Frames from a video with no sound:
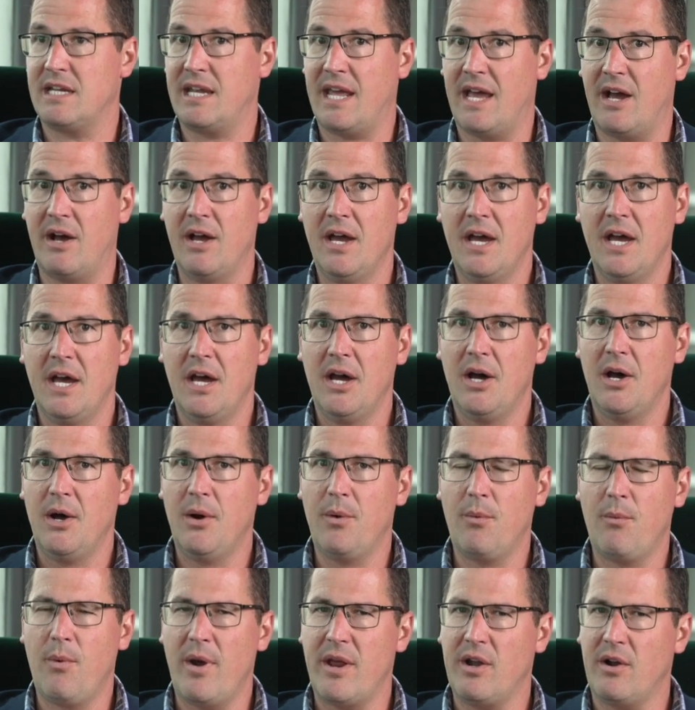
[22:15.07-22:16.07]
Now,
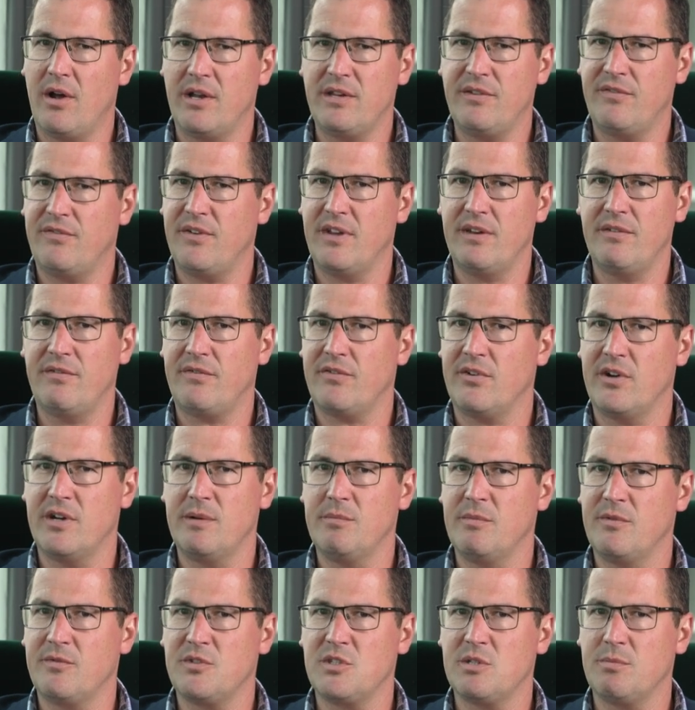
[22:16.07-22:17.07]
when I defend
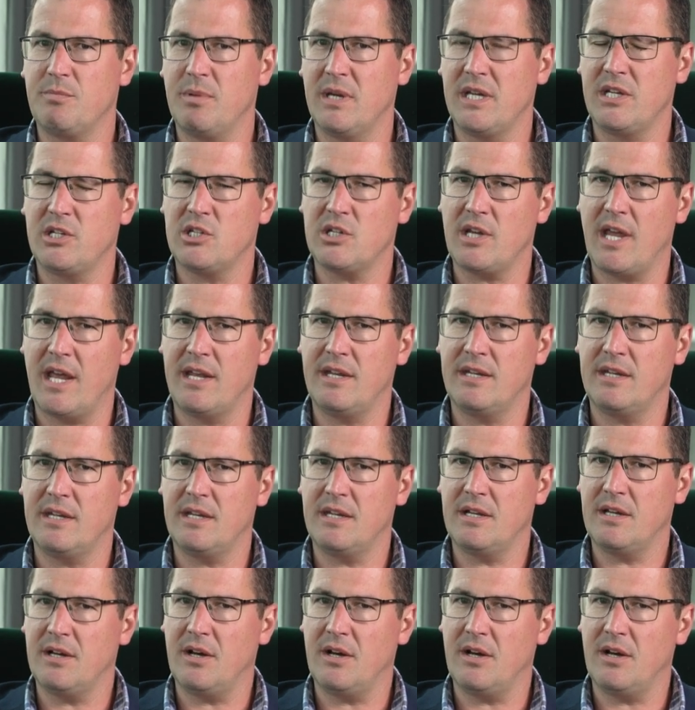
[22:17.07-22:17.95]
freedom of speech, and